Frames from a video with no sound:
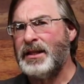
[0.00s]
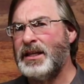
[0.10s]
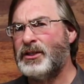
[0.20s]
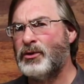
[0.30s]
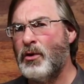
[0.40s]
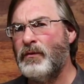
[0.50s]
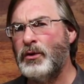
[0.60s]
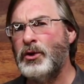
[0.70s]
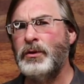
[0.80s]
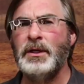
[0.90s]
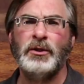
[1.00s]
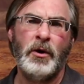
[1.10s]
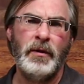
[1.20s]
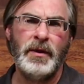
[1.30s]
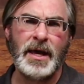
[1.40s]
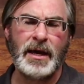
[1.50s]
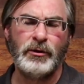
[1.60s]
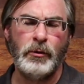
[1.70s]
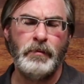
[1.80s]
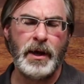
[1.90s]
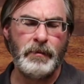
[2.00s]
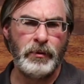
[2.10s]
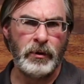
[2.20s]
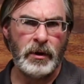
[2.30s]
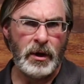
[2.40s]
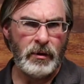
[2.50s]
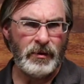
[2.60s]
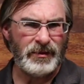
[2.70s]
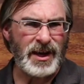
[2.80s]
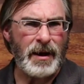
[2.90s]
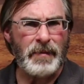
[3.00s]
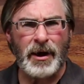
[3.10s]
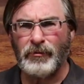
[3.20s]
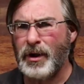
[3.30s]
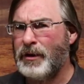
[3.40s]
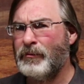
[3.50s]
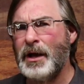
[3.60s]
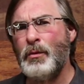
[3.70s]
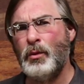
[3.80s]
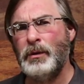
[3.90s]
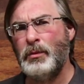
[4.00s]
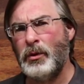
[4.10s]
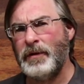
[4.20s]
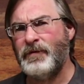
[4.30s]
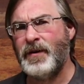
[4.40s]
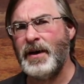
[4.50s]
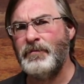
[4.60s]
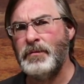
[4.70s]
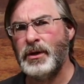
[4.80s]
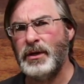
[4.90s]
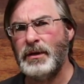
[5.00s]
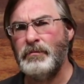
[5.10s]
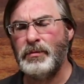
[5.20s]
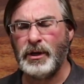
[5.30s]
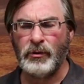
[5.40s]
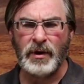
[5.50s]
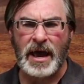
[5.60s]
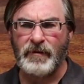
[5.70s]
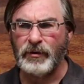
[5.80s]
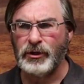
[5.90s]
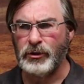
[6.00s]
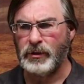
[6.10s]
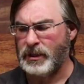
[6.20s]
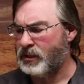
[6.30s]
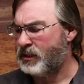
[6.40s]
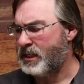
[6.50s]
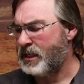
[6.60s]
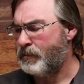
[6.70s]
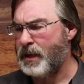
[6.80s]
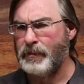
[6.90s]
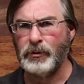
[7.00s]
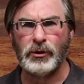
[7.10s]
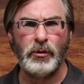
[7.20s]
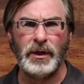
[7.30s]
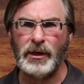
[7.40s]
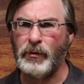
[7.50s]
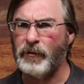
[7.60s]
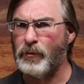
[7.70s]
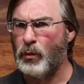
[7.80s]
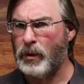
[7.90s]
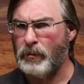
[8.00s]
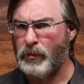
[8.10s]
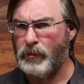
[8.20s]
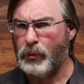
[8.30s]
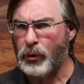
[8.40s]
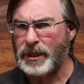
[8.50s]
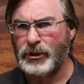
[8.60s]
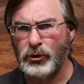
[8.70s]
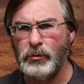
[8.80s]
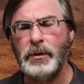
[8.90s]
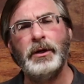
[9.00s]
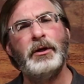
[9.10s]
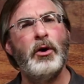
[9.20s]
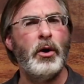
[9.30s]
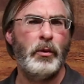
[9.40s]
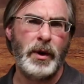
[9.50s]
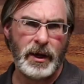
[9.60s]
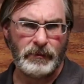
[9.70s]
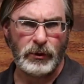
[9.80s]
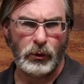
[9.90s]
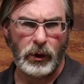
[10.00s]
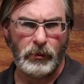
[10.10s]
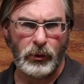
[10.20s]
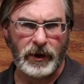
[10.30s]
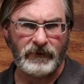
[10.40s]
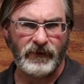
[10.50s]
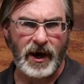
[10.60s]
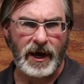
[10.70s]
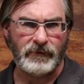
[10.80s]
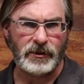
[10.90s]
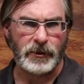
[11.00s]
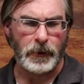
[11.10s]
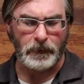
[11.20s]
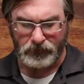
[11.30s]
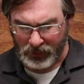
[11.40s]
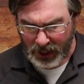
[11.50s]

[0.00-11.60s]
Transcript: The Scoville units on the actual pepper top out right around 1.5 million, but on average you can see the peppers going anywhere from 1.2 million all the way up to the 1.5. So